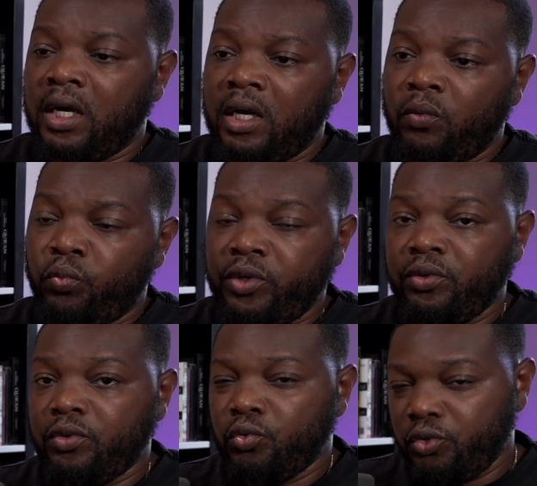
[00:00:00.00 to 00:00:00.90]

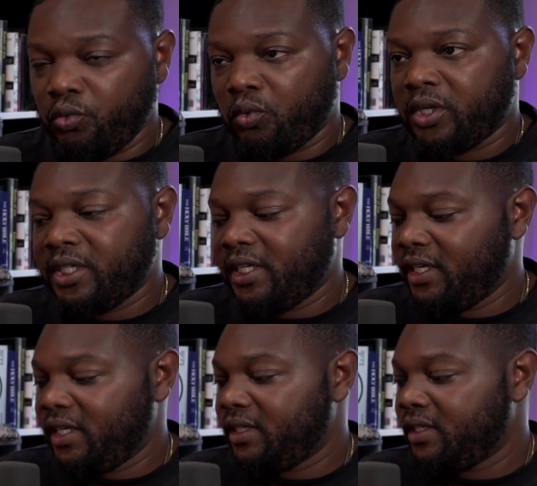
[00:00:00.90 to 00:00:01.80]
you want to
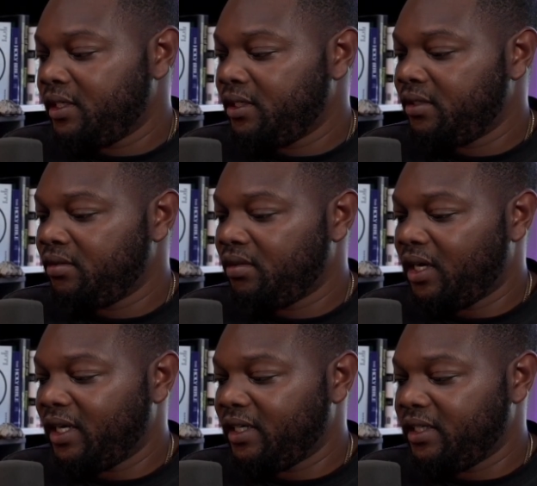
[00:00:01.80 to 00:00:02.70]
get a
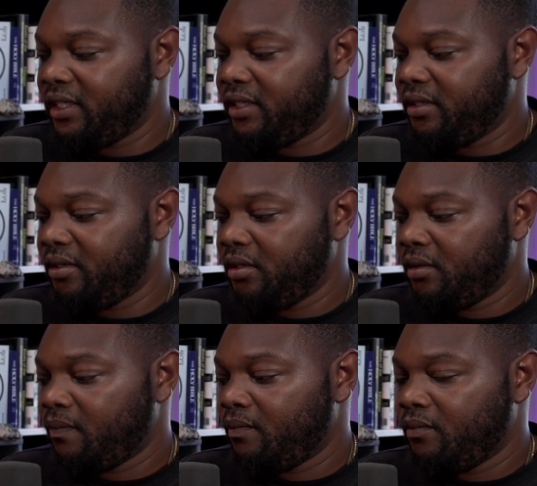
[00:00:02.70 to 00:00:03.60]
good
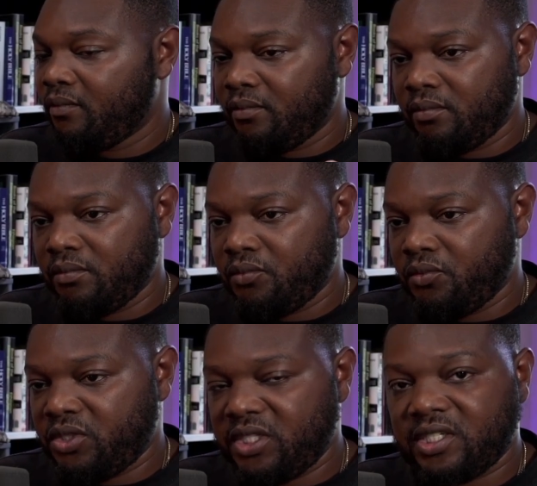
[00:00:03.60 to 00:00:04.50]

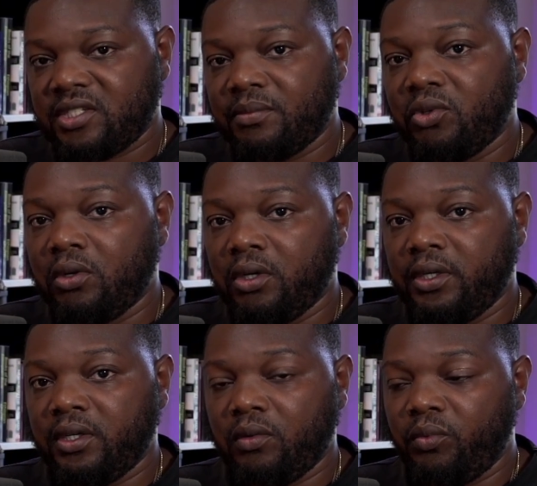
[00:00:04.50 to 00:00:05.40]
system going
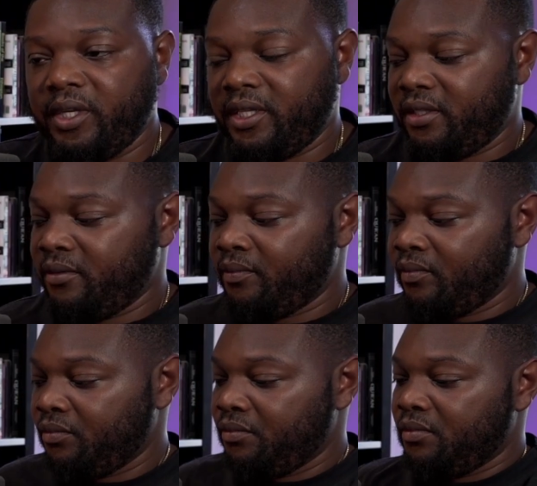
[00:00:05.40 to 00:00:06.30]
with
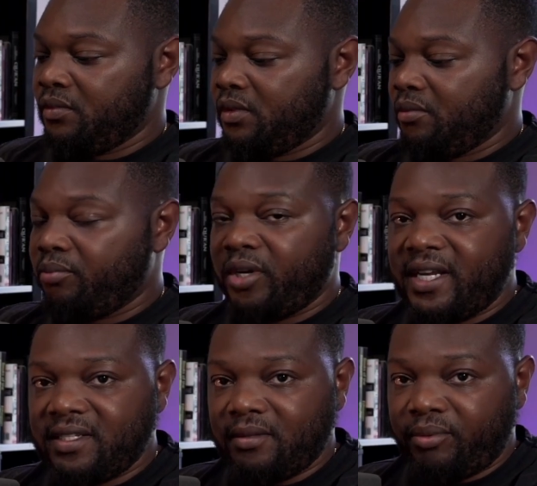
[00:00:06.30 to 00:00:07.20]

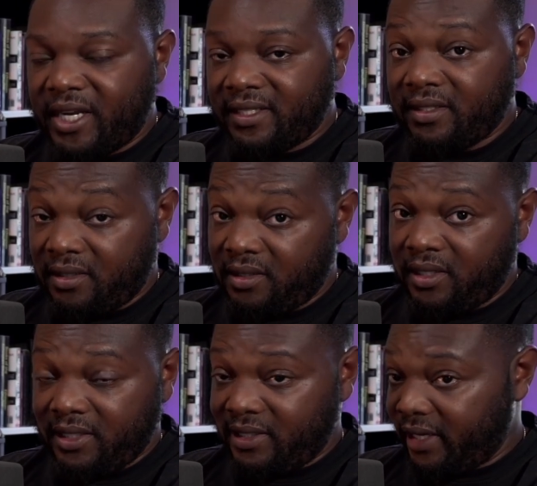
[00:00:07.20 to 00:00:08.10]
practice
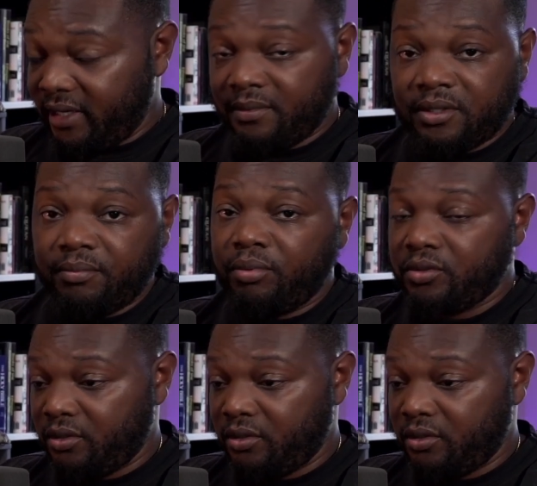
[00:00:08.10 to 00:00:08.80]
exams, so